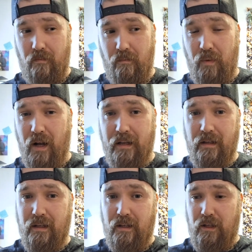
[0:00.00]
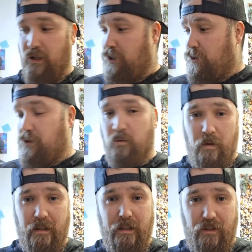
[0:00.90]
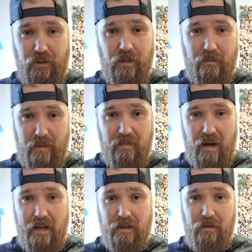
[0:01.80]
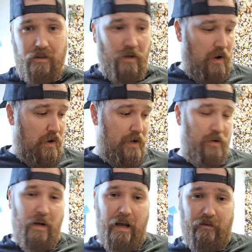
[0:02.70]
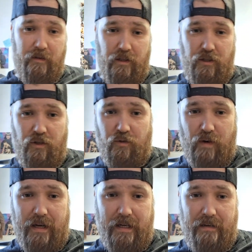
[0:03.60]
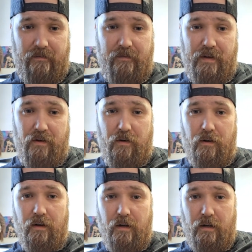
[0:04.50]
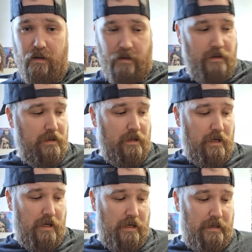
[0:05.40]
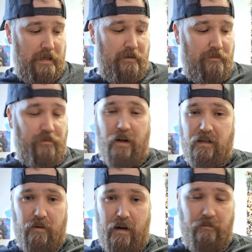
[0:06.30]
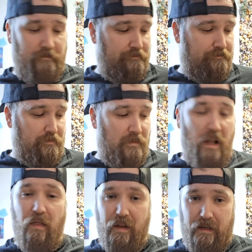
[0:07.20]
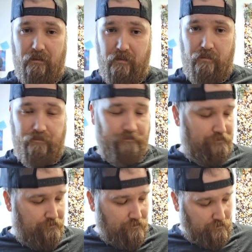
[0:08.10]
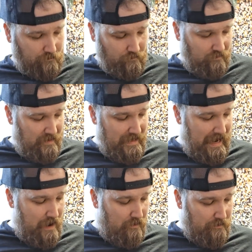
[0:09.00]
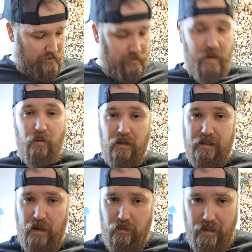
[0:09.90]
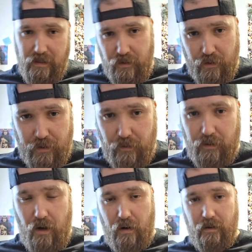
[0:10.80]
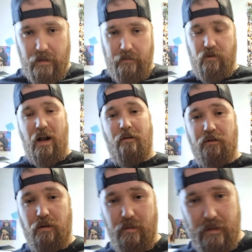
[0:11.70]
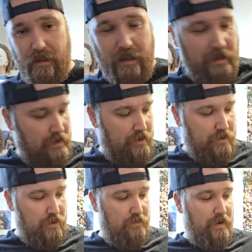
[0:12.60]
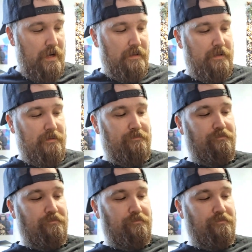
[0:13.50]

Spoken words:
but you really shouldn't be buying a new guitar and you have shredding finger fret sprout. Nothing. Now, people could say, well, that's a 30-year-old guitar. They've crowned them and there's new frets.